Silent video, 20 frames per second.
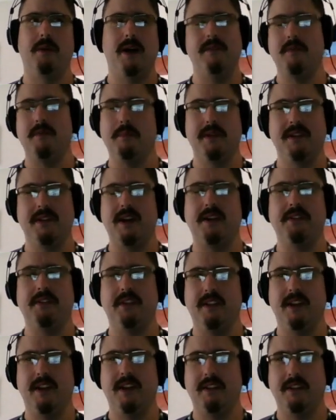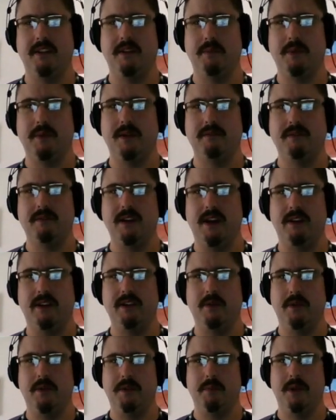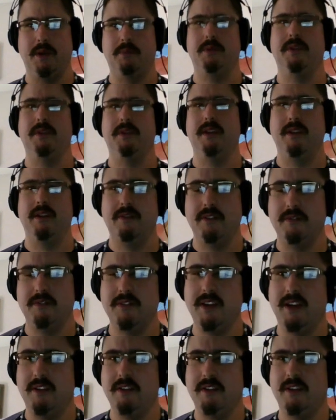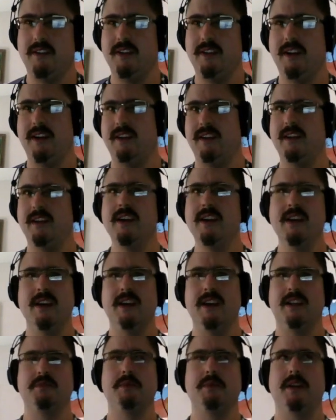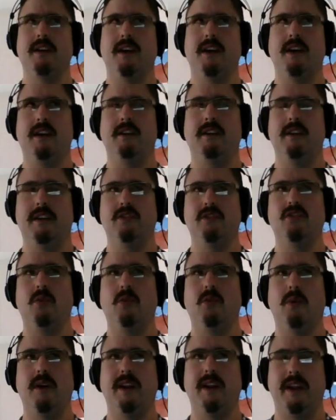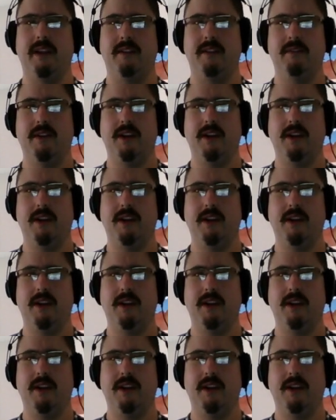I haven't been down there lately, but I know other people that have lived down there, and it's been 120,